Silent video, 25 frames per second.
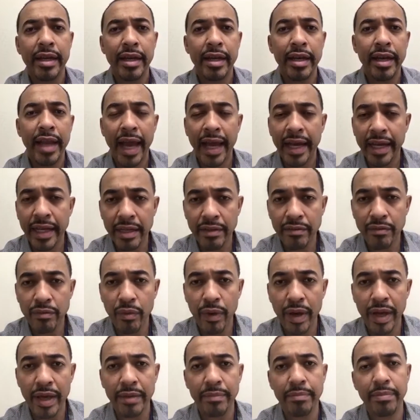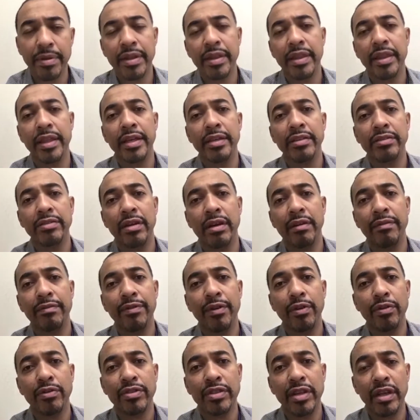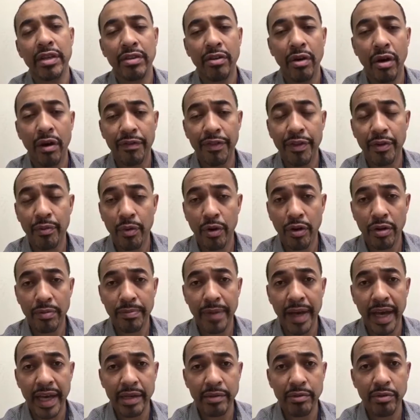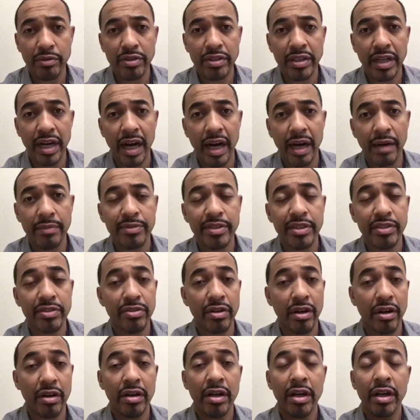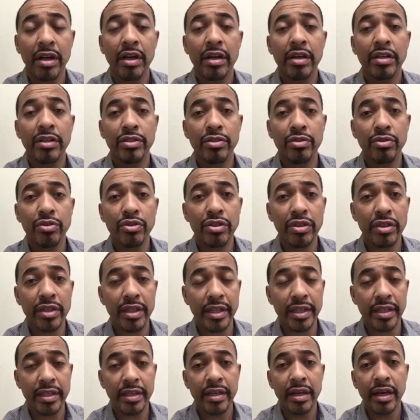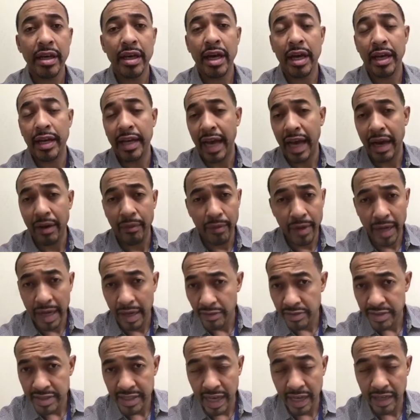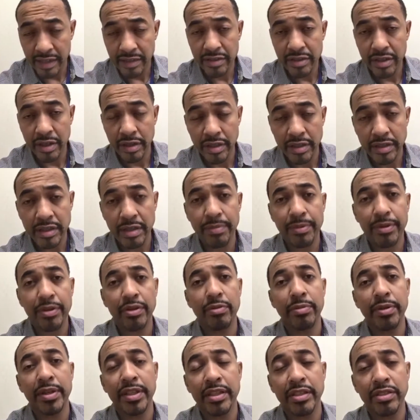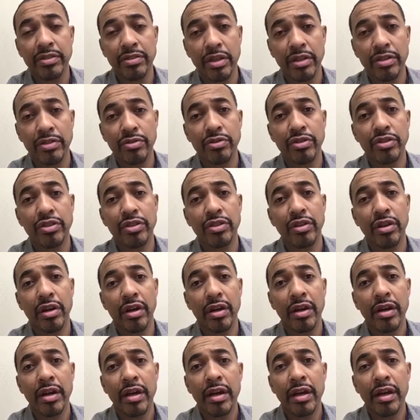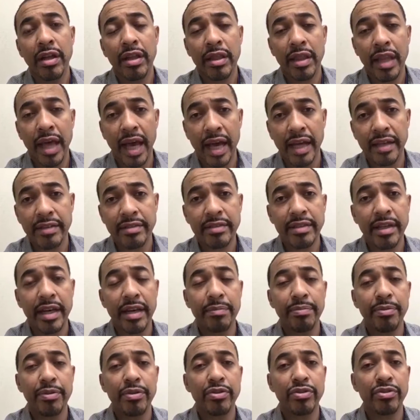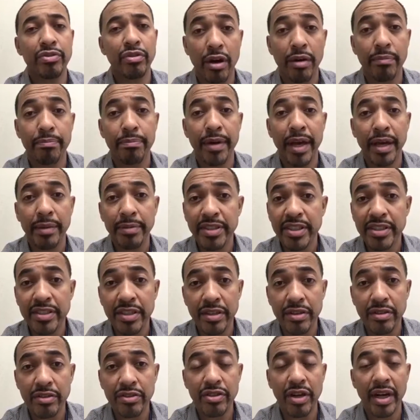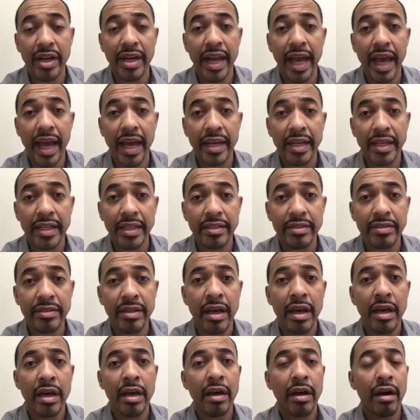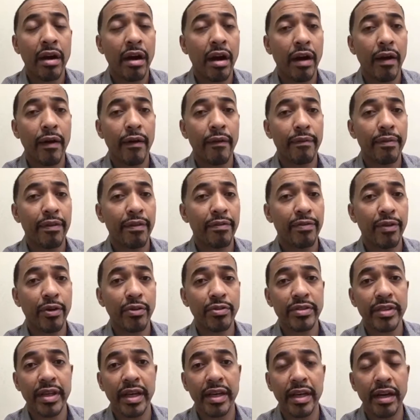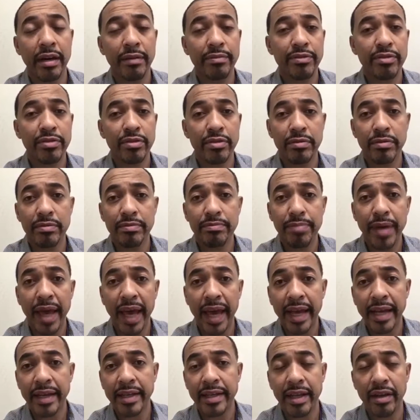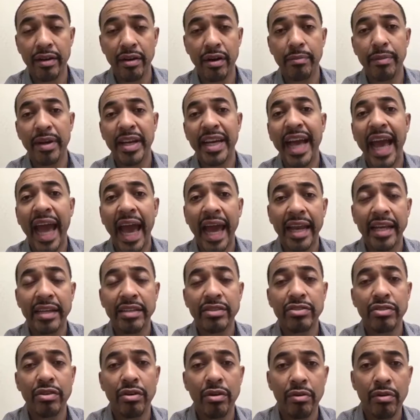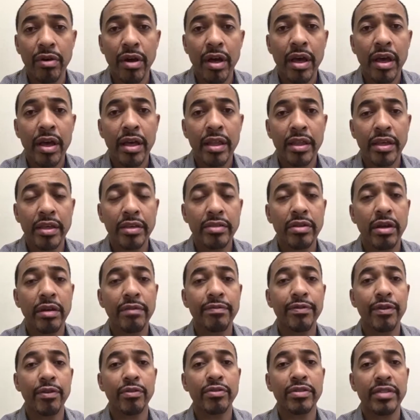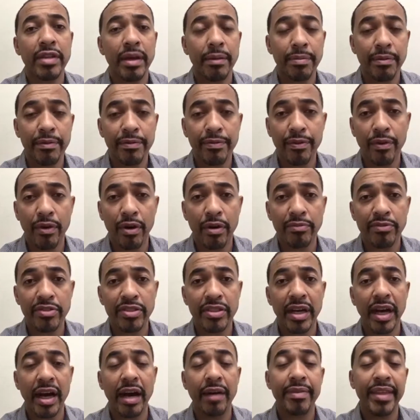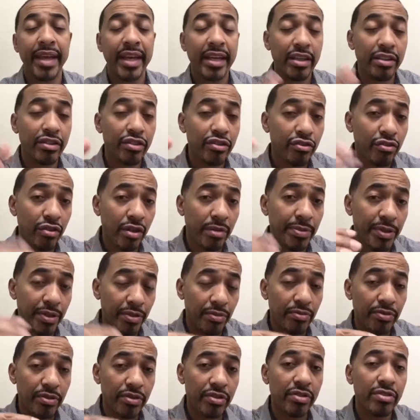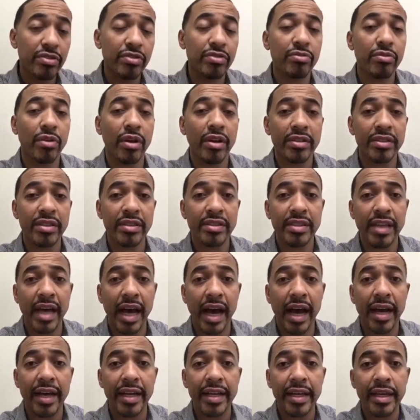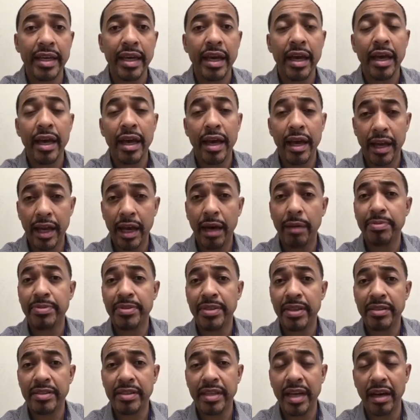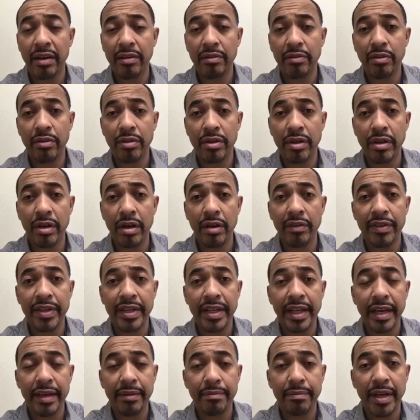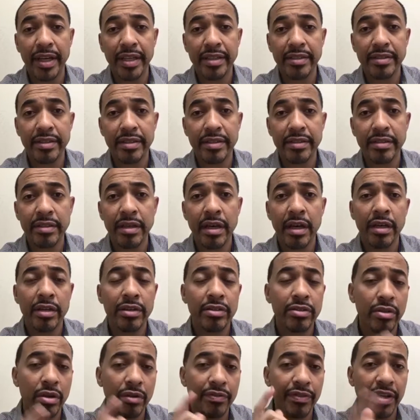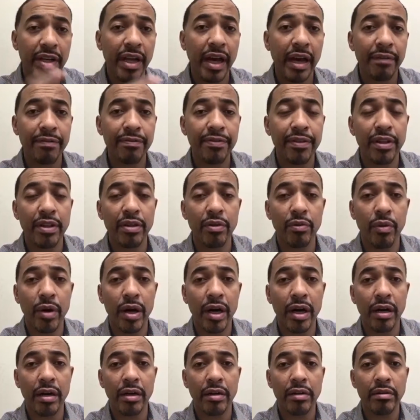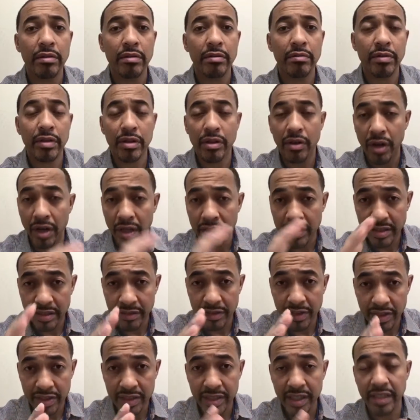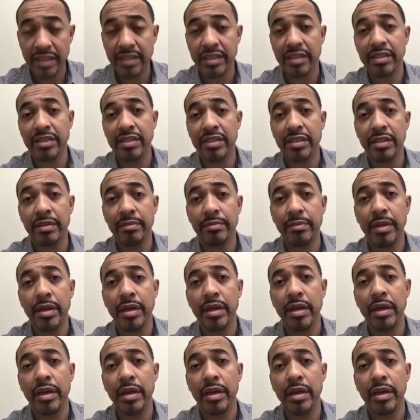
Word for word: negative way, but these are folks that often work manual jobs. These are usually, and not without sounding stereotypical, but these are usually our landscapers, our babysitters, our nannies, are the folks that help to paint, there are mechanics. So these are folks that perform job that contributes to our society and helps us out on an everyday basis. So if you're not feeling well, regardless of your citizenship,